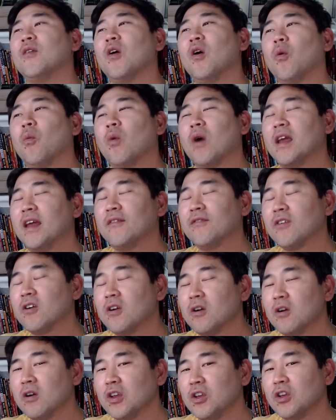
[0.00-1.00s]

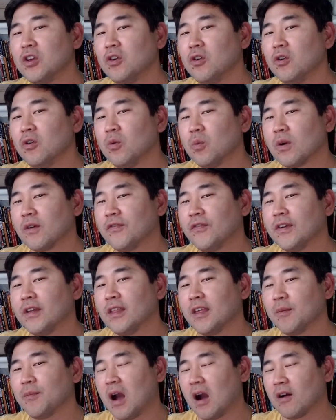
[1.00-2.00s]
whatever you were
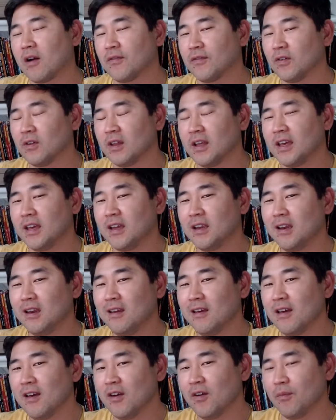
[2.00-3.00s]
feeling powerful in
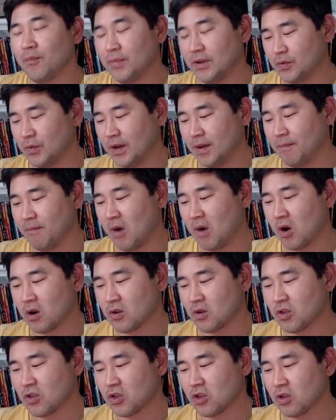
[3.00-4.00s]
between
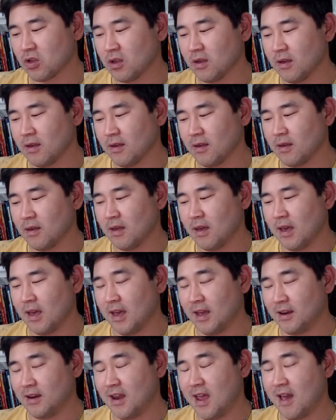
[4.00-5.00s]
March
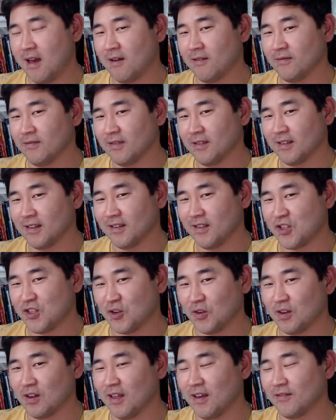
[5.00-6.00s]
and now,
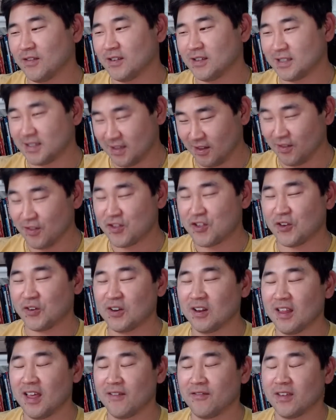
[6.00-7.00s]
June
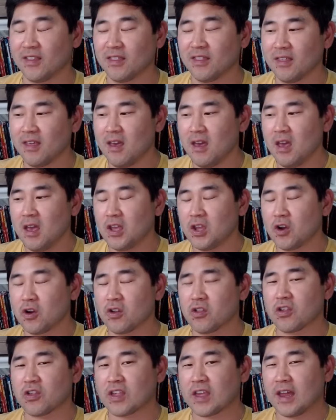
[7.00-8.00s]
11th,
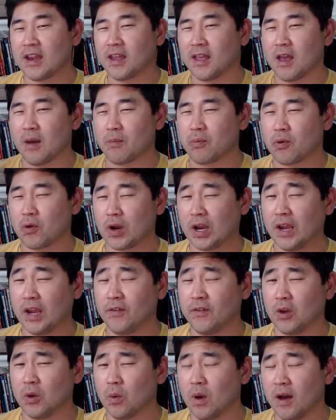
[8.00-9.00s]
you're just getting a
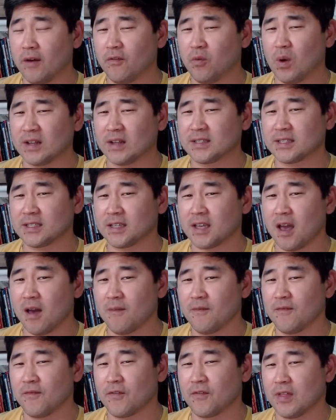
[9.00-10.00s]
preview of what's to
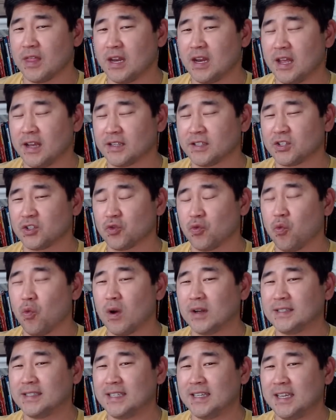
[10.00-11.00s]
come for the next
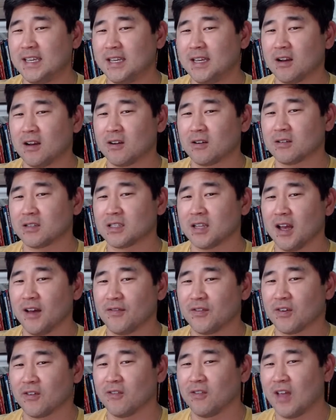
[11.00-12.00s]
20 years
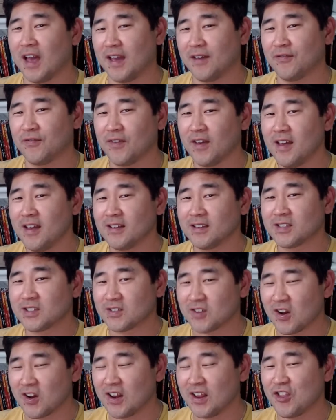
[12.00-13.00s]
of your life,
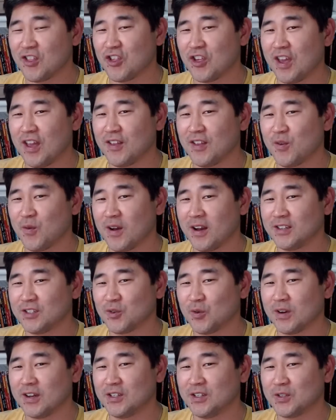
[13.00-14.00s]
starting January
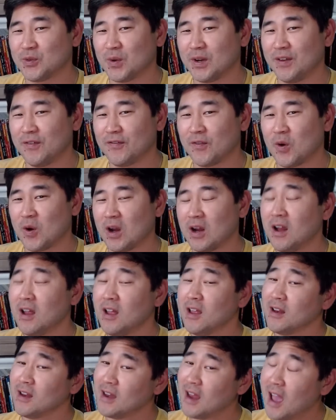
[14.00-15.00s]
2024.
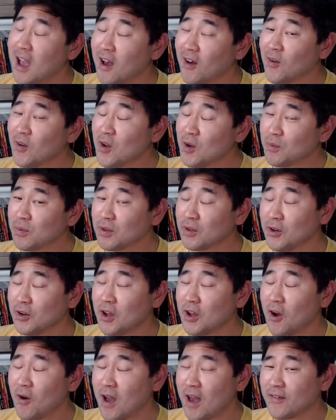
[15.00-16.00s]
Now,
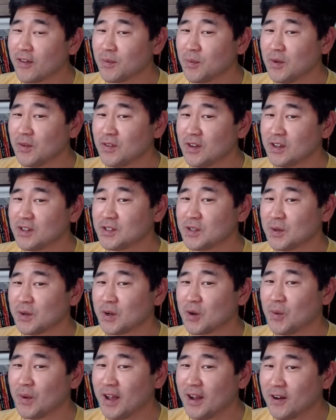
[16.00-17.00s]
Pluto having moved into
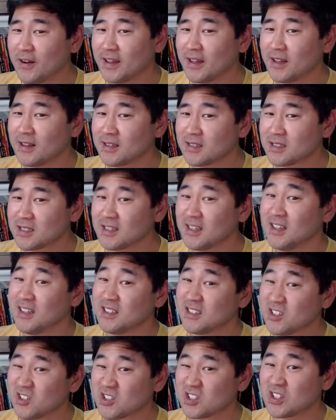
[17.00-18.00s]
Aquarius,
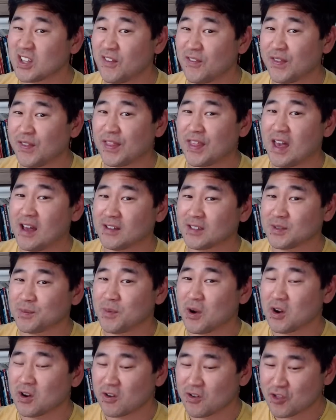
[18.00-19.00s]
it's your 7th house of
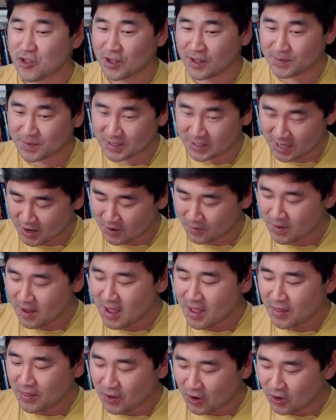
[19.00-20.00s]
partnership, so
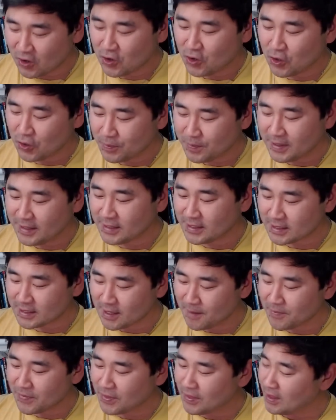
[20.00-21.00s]
there could be
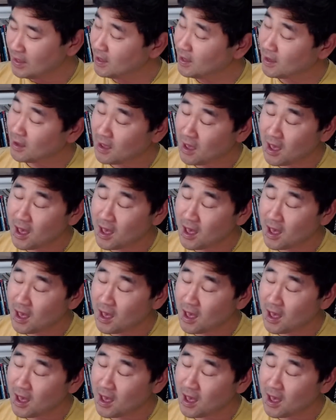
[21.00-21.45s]
something